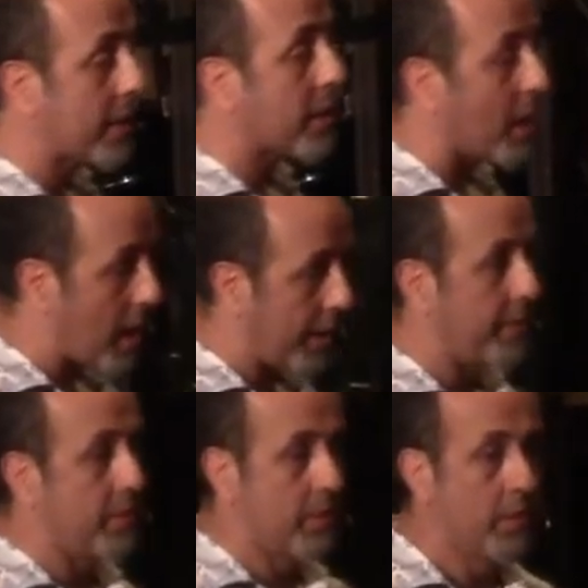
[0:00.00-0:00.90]
God.
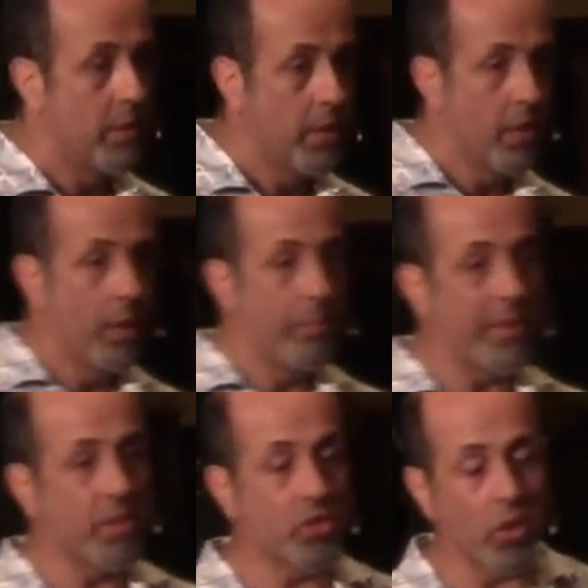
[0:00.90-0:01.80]
But
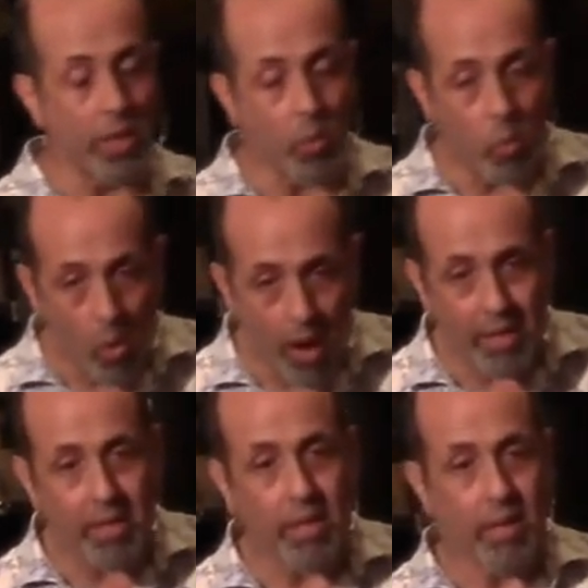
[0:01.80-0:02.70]
there's only
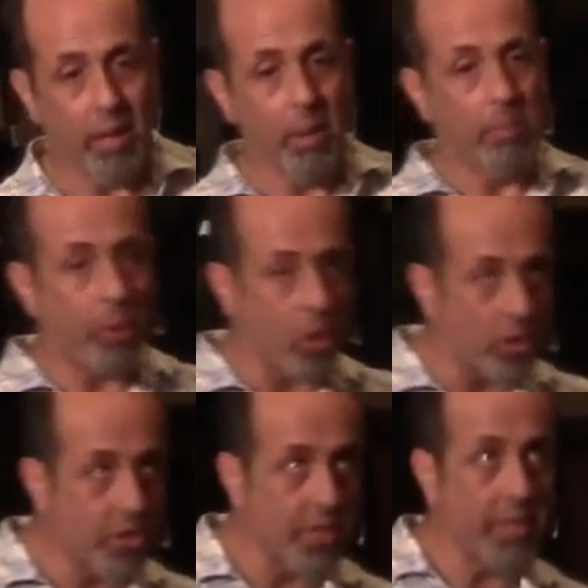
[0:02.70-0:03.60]
one
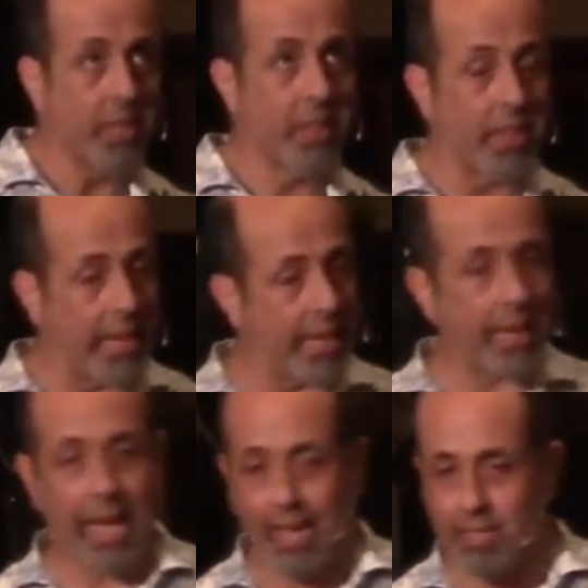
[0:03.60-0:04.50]
person, thing,
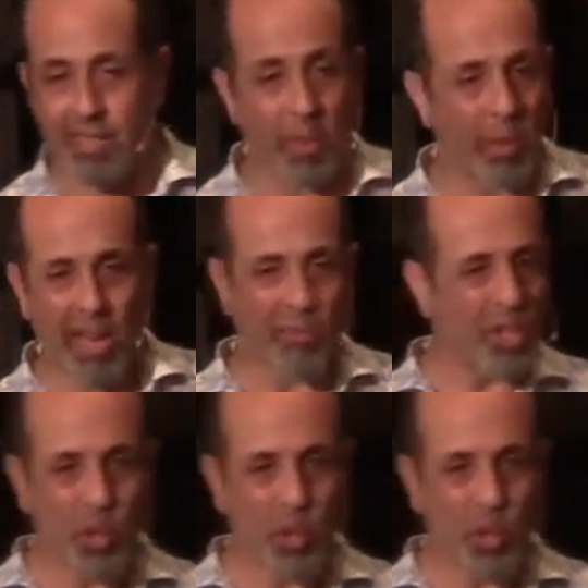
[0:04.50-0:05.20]
entity, whatever you